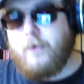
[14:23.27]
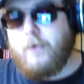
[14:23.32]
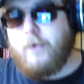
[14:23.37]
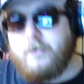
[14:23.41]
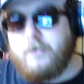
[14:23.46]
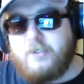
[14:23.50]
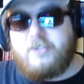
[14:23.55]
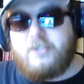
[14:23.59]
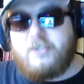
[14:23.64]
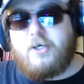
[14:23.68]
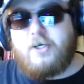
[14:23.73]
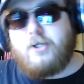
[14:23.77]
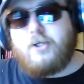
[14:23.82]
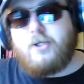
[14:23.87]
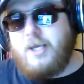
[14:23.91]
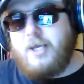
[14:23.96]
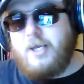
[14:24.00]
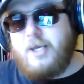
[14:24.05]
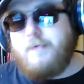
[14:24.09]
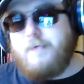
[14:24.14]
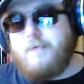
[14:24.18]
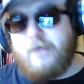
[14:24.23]
Does
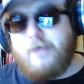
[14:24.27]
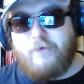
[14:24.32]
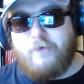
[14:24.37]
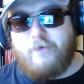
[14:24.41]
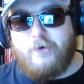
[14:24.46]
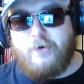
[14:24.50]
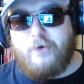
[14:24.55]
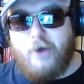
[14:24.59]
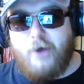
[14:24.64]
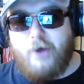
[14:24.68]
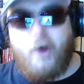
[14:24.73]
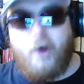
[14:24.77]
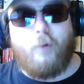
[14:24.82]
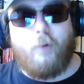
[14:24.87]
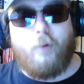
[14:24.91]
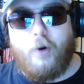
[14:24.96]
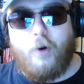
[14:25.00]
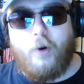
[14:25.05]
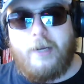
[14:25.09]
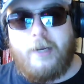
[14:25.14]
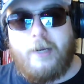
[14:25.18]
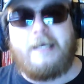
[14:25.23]
Kojima even know
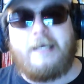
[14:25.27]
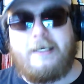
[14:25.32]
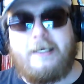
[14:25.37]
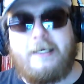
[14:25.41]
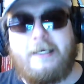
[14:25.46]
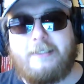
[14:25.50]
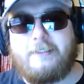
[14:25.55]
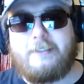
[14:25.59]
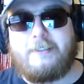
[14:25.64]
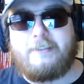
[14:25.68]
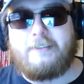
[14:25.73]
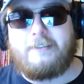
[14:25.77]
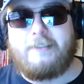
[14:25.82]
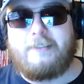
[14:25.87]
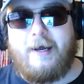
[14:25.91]
what it is?